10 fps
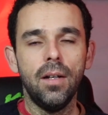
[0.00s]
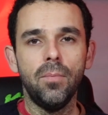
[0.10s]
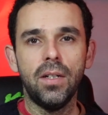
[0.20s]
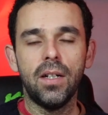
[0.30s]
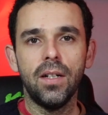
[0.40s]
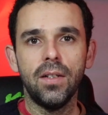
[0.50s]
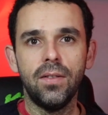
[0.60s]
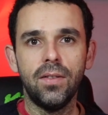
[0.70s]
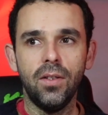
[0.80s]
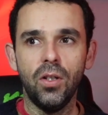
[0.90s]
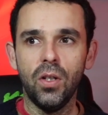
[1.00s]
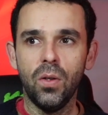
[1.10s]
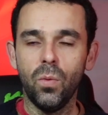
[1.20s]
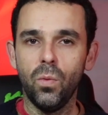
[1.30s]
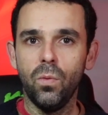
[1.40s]
because, you
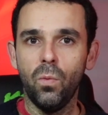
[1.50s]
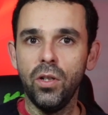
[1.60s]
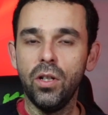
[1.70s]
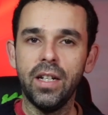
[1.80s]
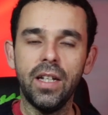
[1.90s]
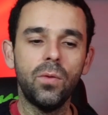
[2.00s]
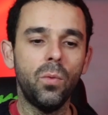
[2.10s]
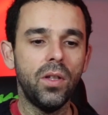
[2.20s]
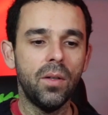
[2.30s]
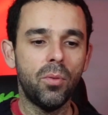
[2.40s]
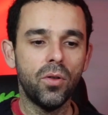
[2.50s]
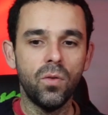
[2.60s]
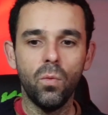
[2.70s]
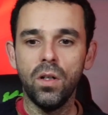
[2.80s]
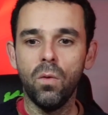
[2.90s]
know, when you connect with a
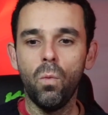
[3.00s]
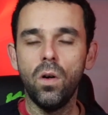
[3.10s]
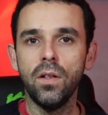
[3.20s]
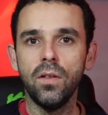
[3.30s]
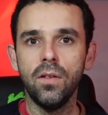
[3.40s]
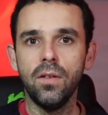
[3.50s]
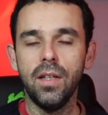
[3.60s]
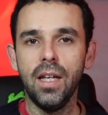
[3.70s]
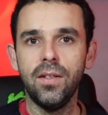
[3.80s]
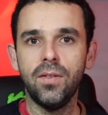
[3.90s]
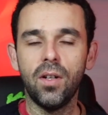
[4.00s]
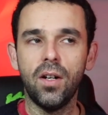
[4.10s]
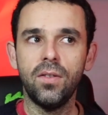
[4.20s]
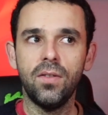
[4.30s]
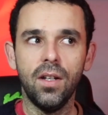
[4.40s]
person one-on-one, they
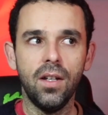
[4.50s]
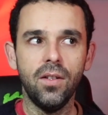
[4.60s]
start,